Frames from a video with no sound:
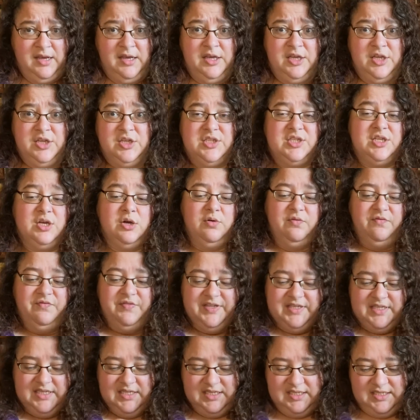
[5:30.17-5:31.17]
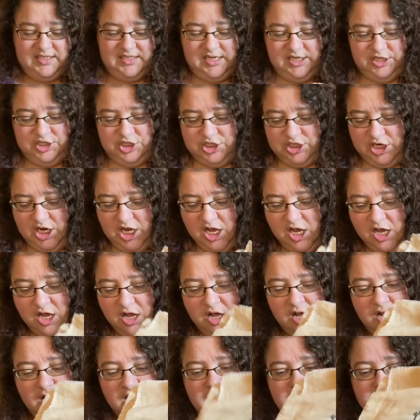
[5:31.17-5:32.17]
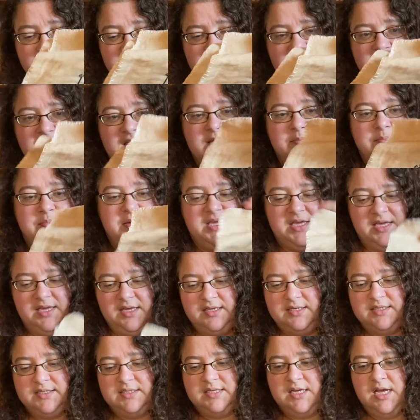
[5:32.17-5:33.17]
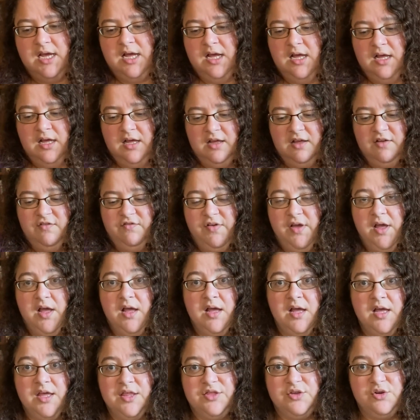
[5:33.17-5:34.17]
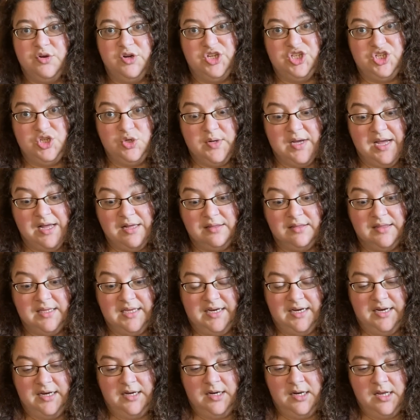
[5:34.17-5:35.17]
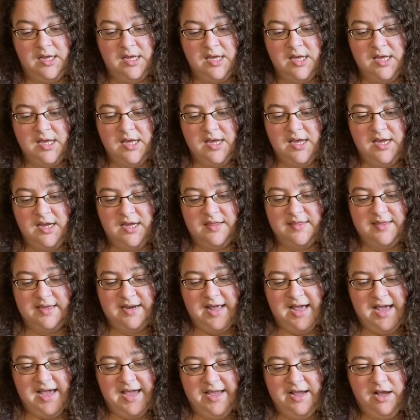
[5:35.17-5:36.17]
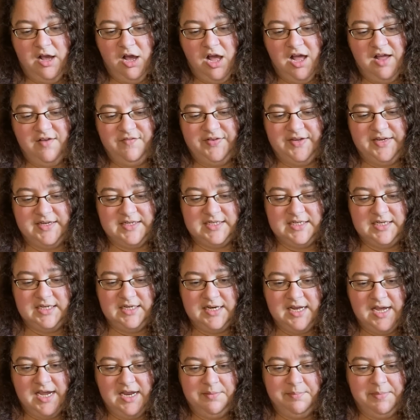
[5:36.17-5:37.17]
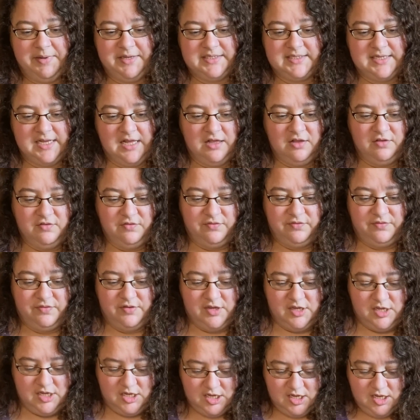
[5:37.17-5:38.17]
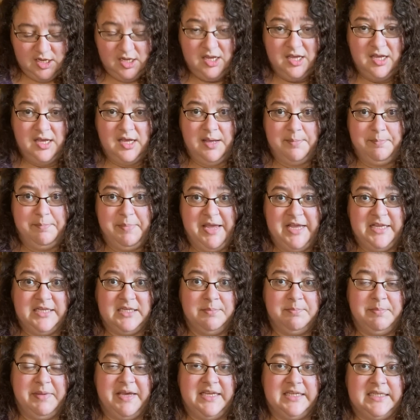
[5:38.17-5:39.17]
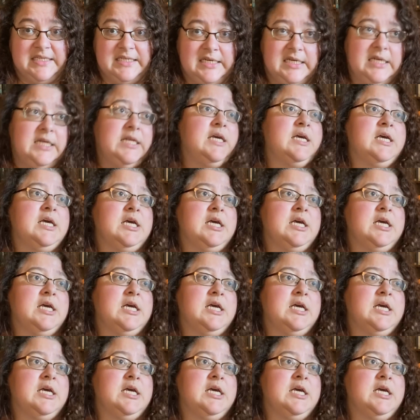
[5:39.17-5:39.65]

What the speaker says: So this is stitched on a piece of 32 count linen that I coffee and tea dyed myself, baked and basted.